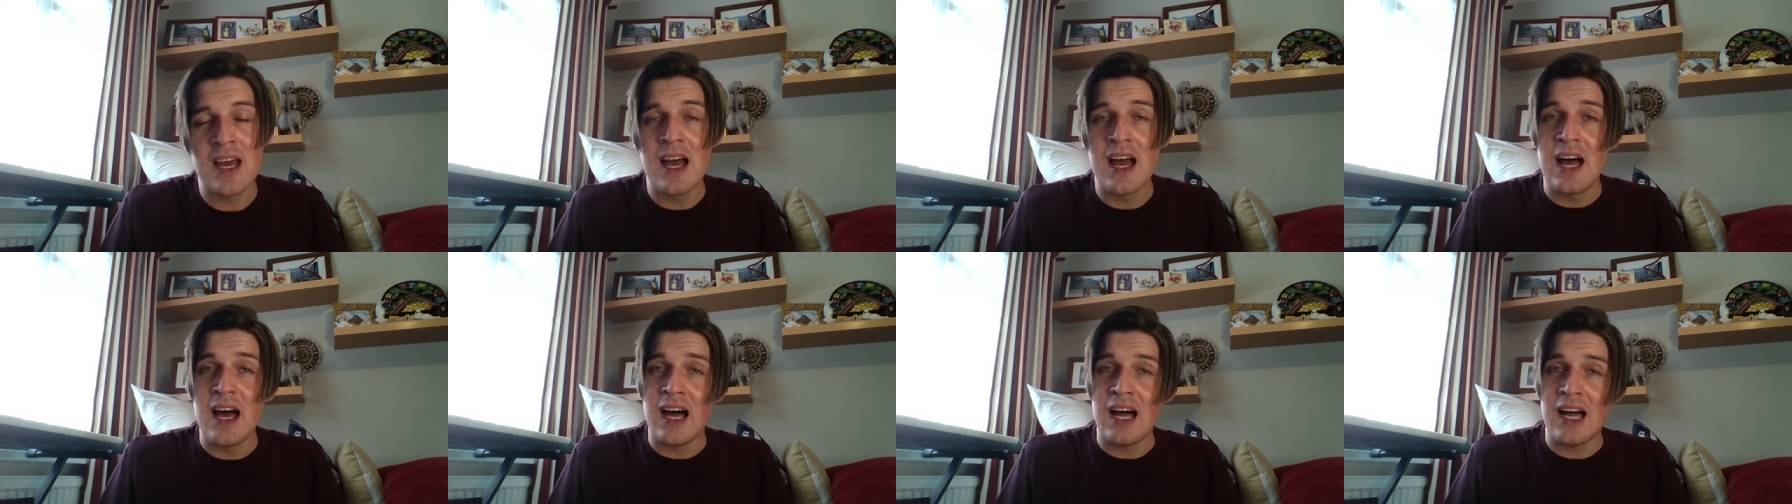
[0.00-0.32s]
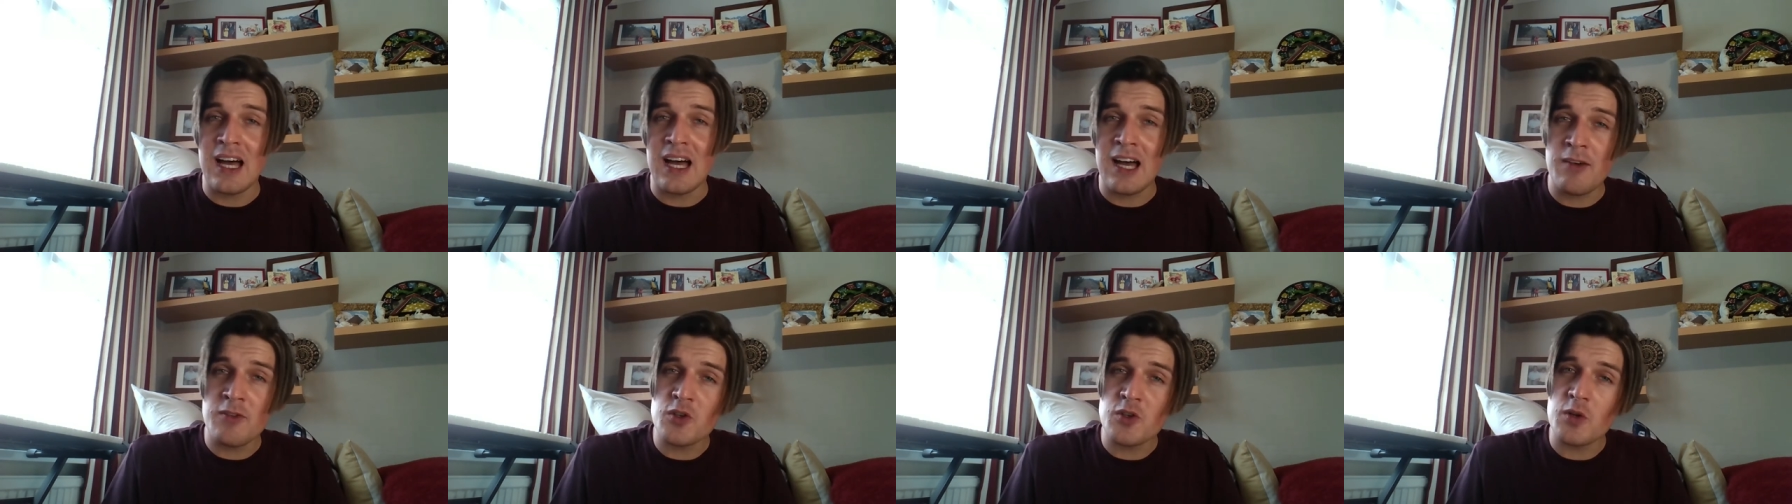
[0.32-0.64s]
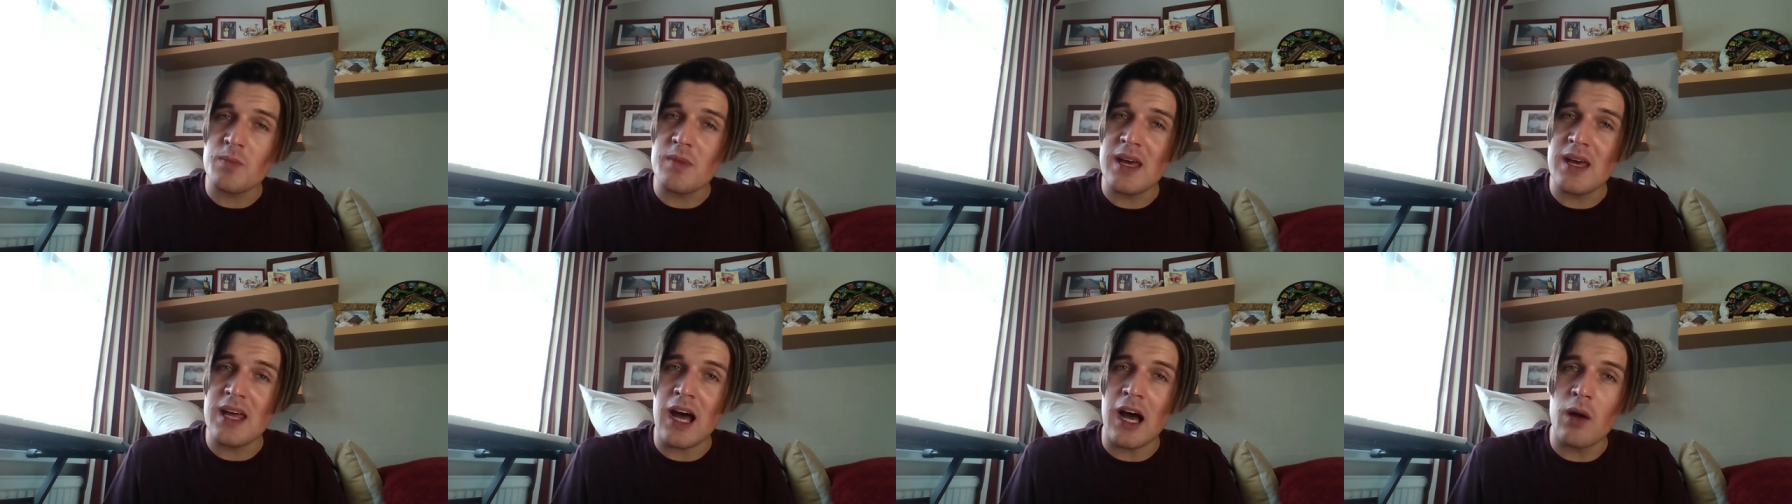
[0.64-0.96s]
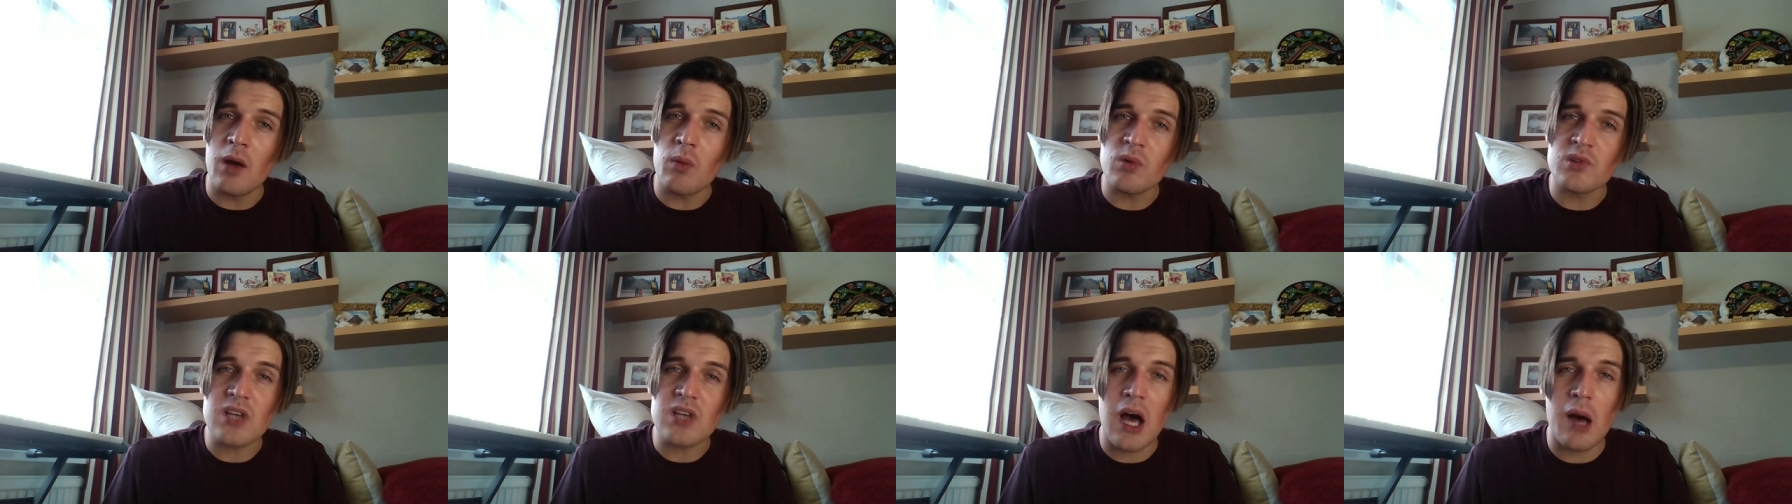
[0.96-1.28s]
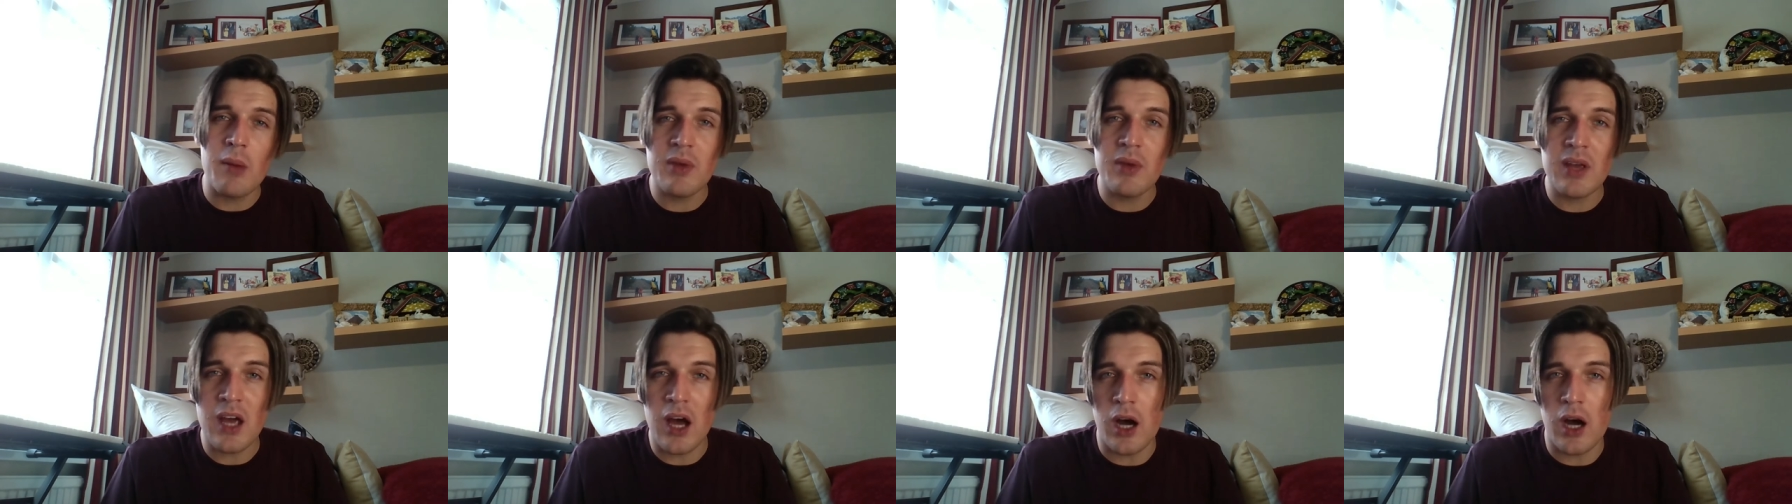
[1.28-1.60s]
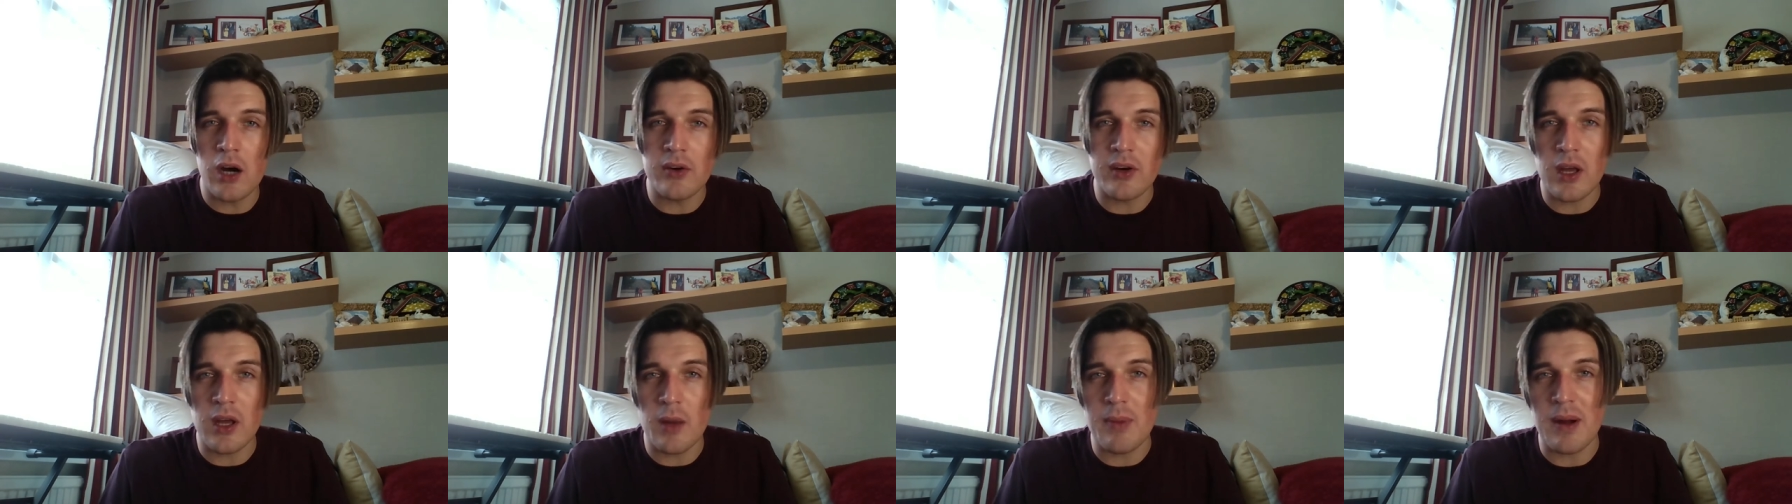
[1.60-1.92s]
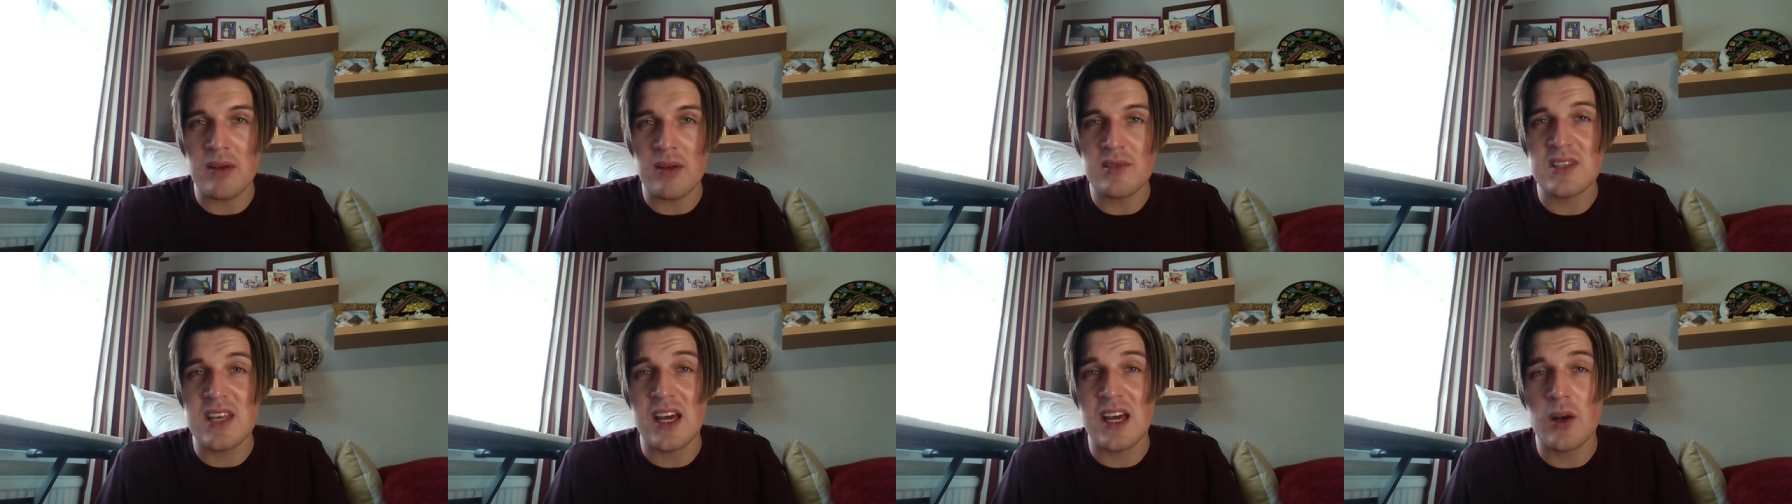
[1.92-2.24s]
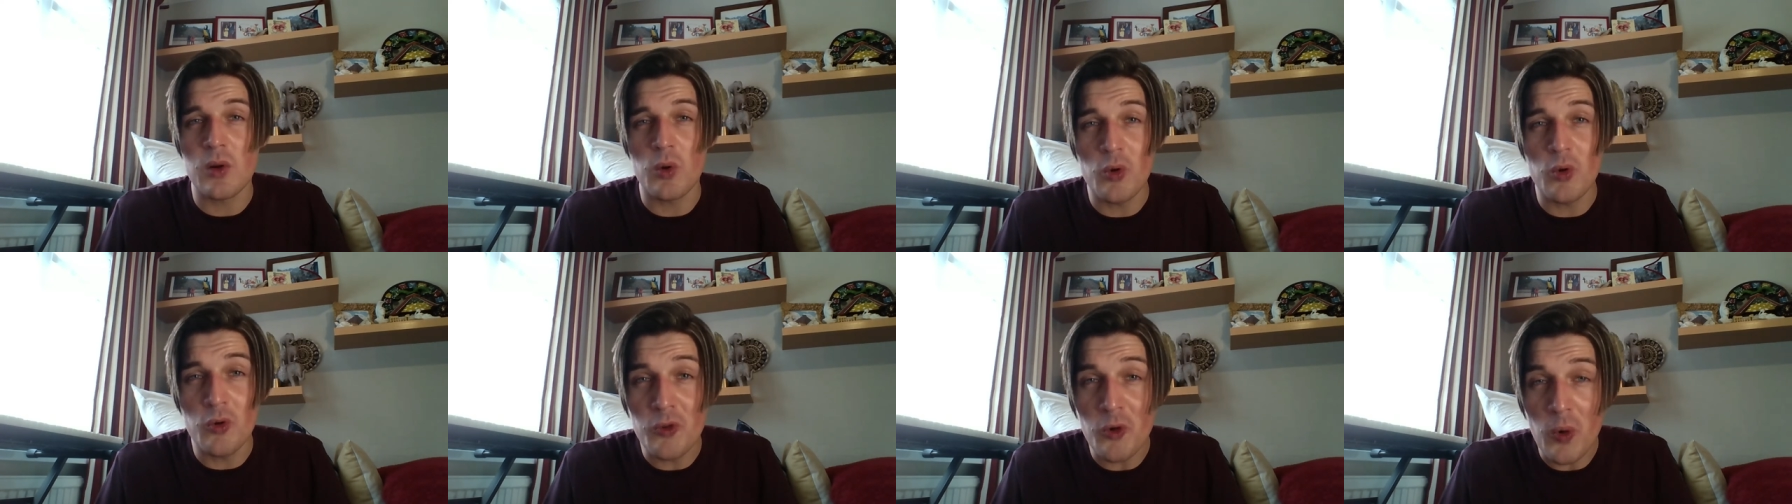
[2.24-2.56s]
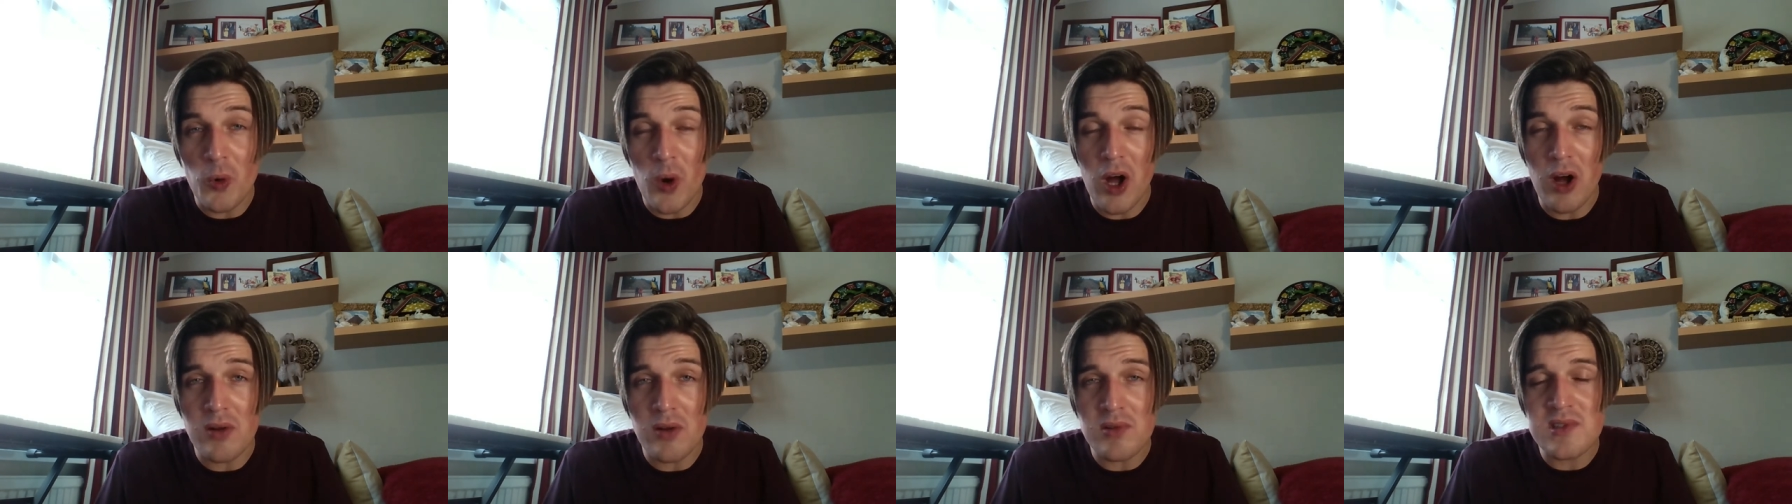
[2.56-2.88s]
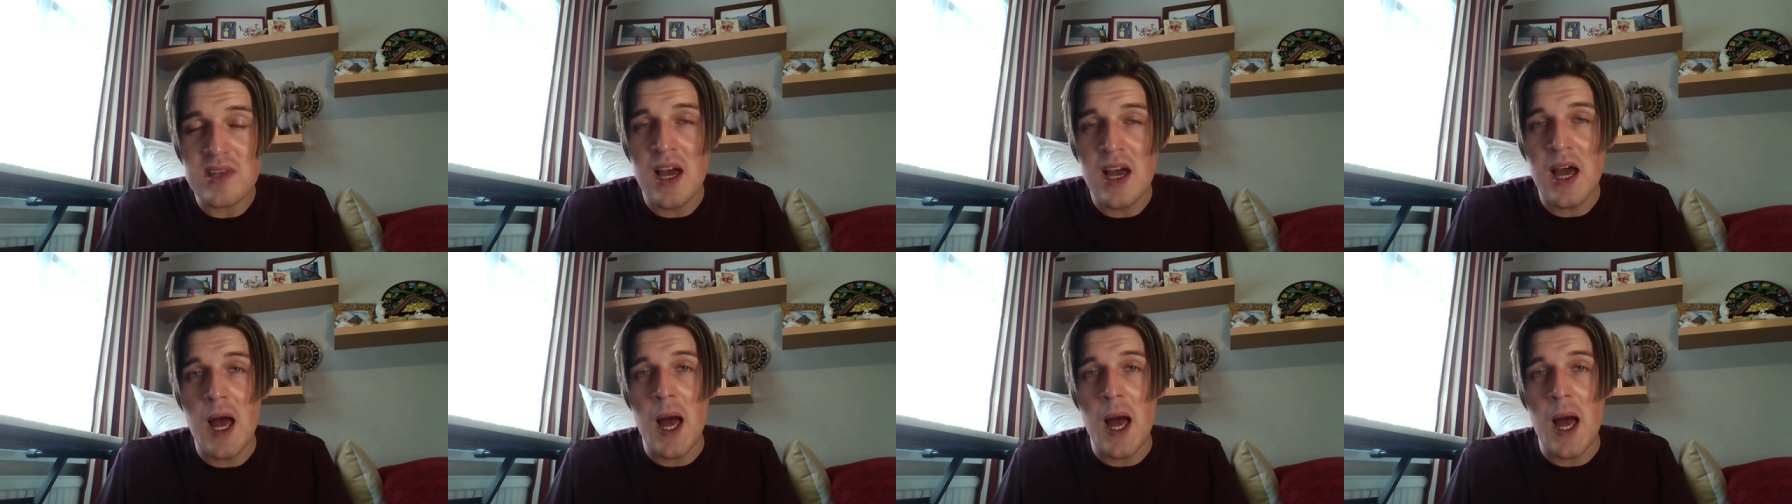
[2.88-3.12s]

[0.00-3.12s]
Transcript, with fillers: i have to admit i was humming and hawing about it an awful lot